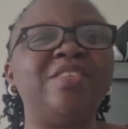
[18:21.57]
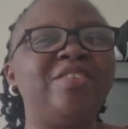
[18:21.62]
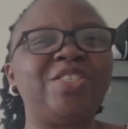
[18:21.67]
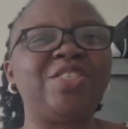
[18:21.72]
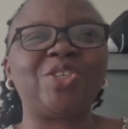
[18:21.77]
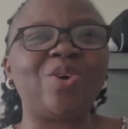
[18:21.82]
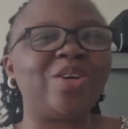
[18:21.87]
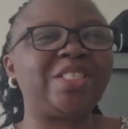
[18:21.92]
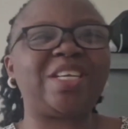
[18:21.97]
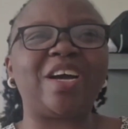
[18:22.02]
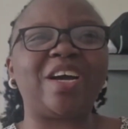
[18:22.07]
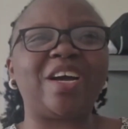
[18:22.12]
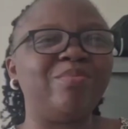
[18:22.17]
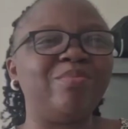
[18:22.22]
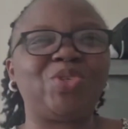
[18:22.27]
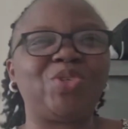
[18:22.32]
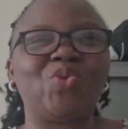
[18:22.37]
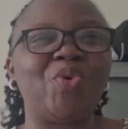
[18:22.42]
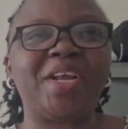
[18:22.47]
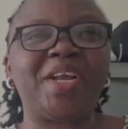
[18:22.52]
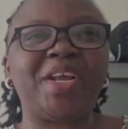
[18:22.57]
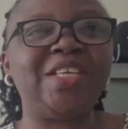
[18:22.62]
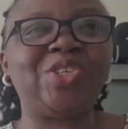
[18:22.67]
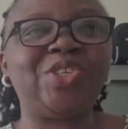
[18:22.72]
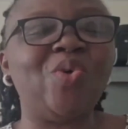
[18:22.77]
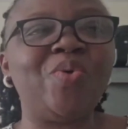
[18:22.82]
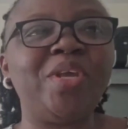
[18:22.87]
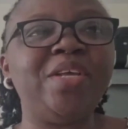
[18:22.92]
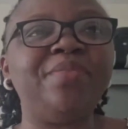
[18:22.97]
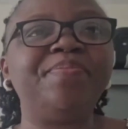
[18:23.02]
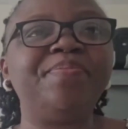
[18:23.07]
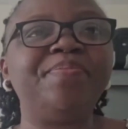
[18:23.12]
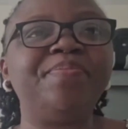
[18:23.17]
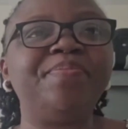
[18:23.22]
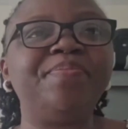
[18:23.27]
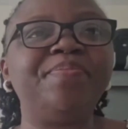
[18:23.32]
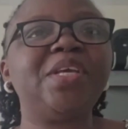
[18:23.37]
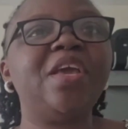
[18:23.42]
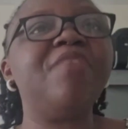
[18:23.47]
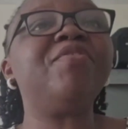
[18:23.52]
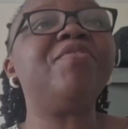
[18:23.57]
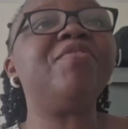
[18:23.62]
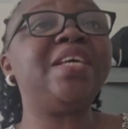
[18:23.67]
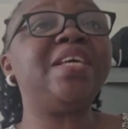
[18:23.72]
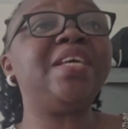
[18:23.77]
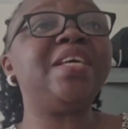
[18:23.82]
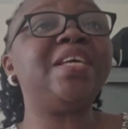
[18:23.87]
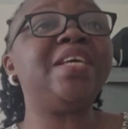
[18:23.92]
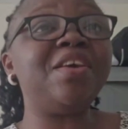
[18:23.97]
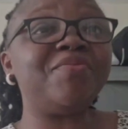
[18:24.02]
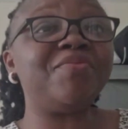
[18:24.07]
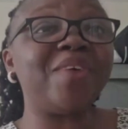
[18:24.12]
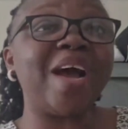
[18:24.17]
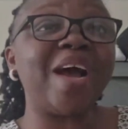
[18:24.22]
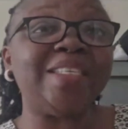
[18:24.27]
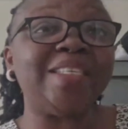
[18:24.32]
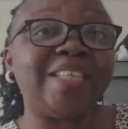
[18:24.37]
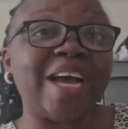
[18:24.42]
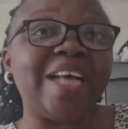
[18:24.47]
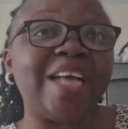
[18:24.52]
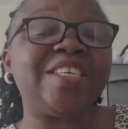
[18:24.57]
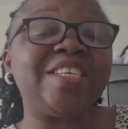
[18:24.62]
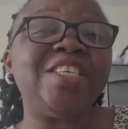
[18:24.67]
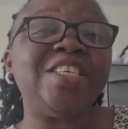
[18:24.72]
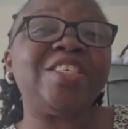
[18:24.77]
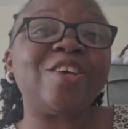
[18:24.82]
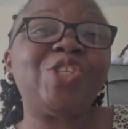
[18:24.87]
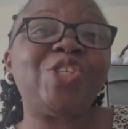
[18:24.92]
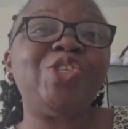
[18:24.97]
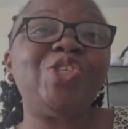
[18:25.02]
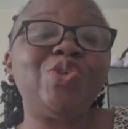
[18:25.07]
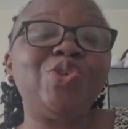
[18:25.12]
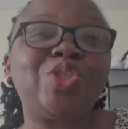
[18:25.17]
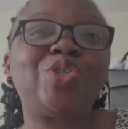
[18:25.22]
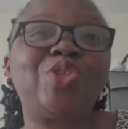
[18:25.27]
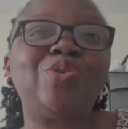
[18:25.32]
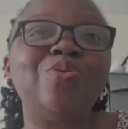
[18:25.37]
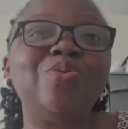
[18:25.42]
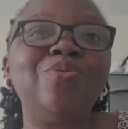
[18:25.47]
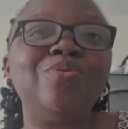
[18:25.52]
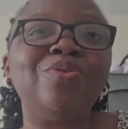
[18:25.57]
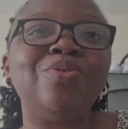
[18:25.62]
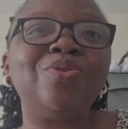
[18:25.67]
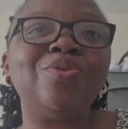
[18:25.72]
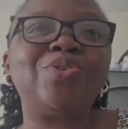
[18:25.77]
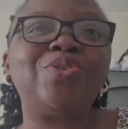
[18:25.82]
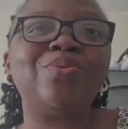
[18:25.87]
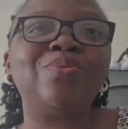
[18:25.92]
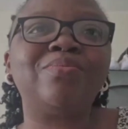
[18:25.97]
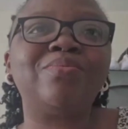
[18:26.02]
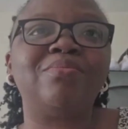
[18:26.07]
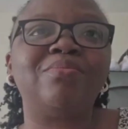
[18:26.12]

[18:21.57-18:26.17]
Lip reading: result comes quickly. So we even like that, the result used to